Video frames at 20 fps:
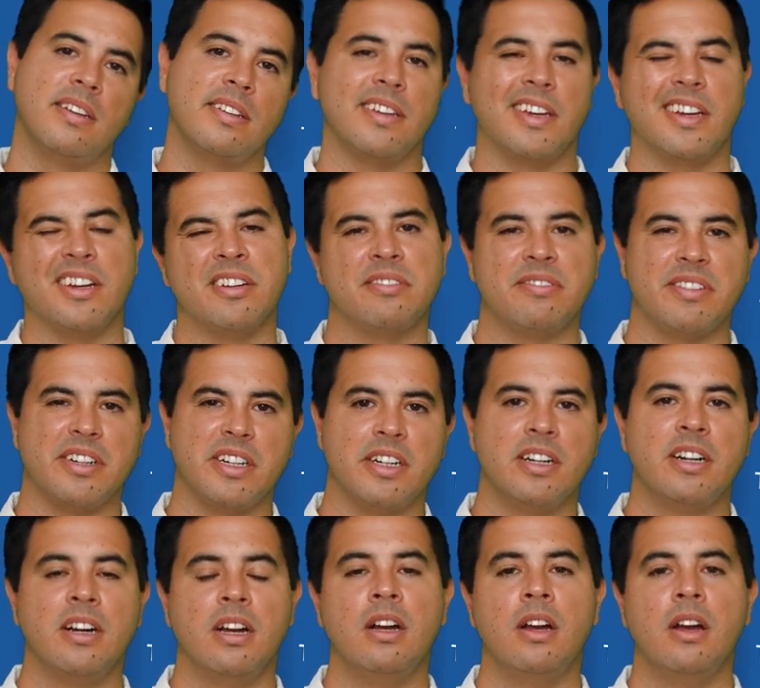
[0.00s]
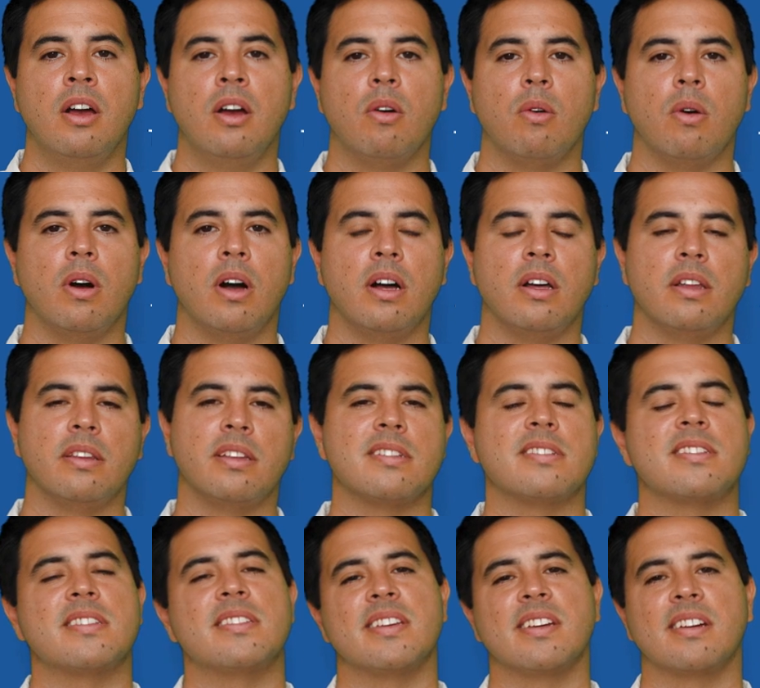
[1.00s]
Yeah, fair. Well,
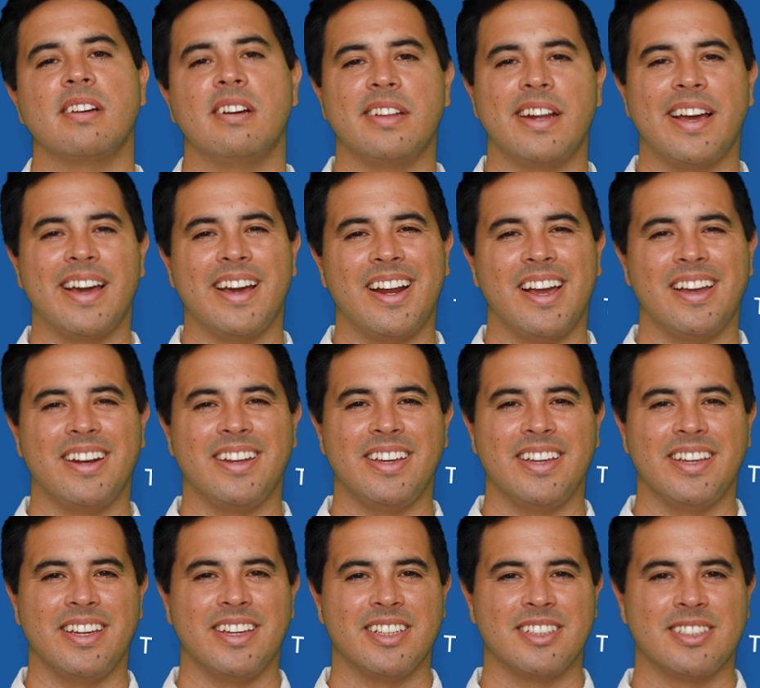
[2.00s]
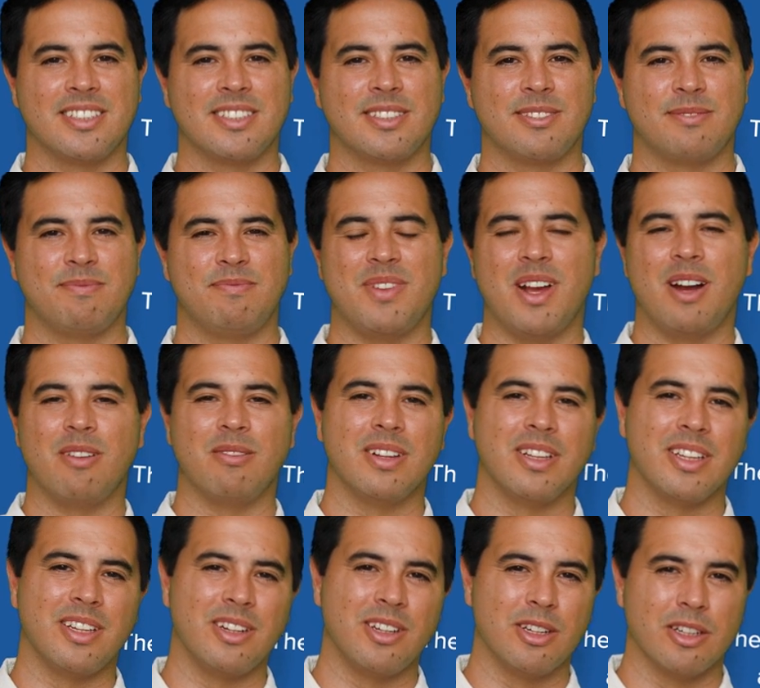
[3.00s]
there's this thing called Ad ID. It's not
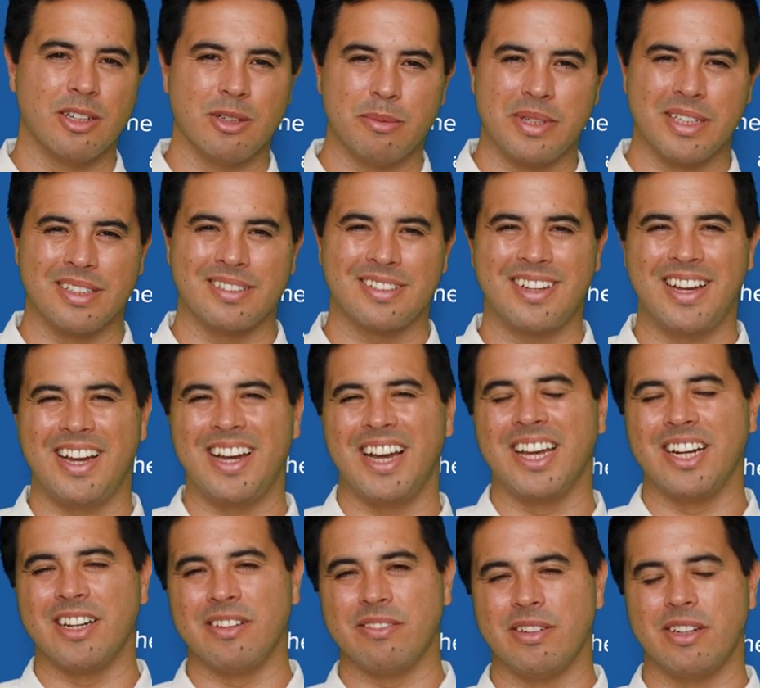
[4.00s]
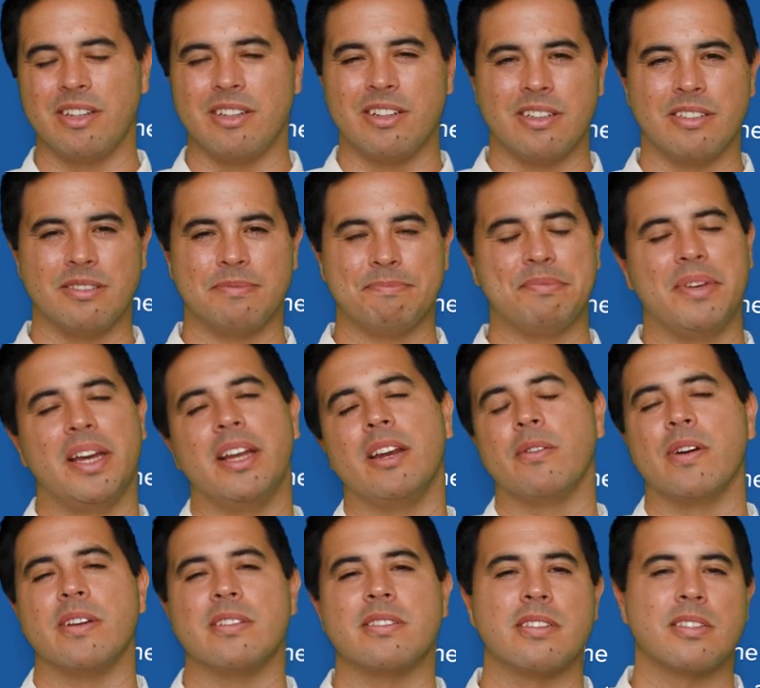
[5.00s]
really new, but kind of new.
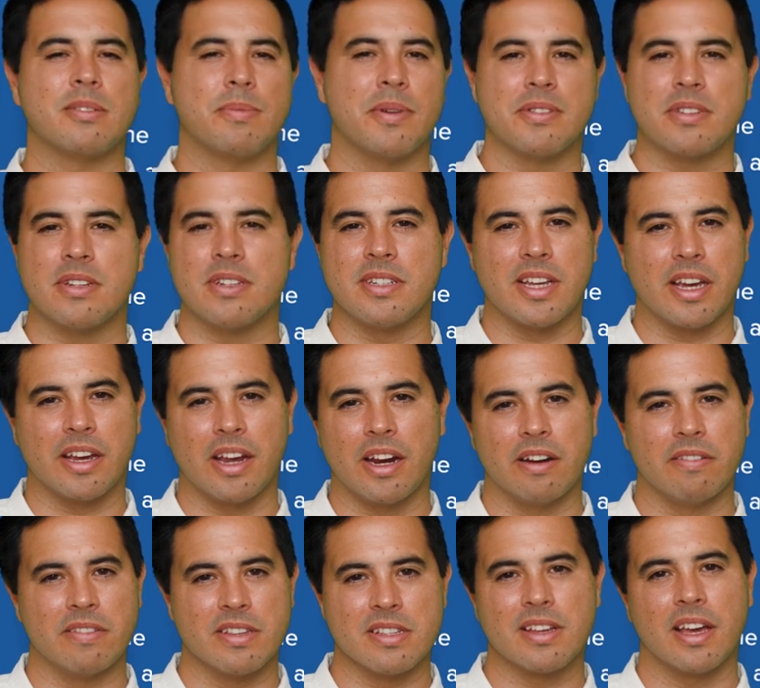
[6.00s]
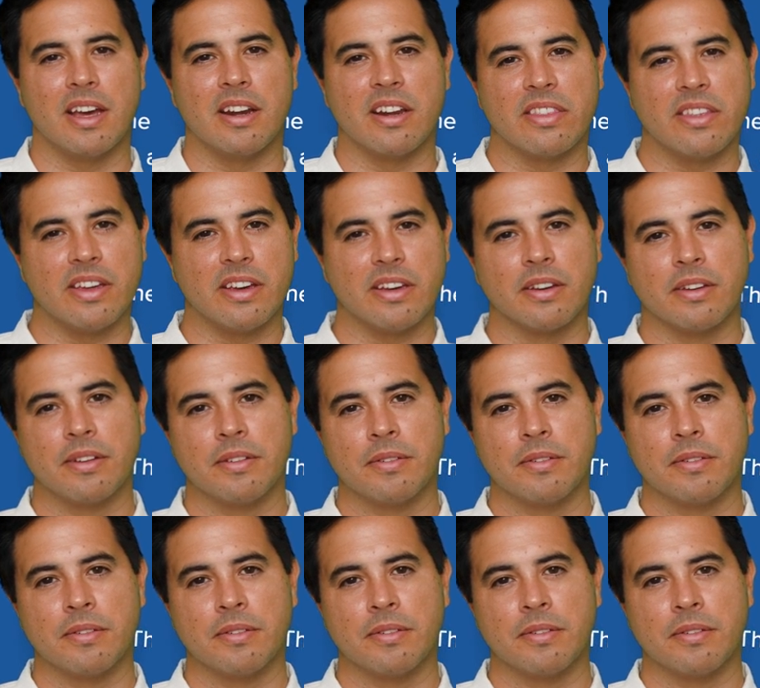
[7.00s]
Anyways, it's supposed to take care of this kind of thing.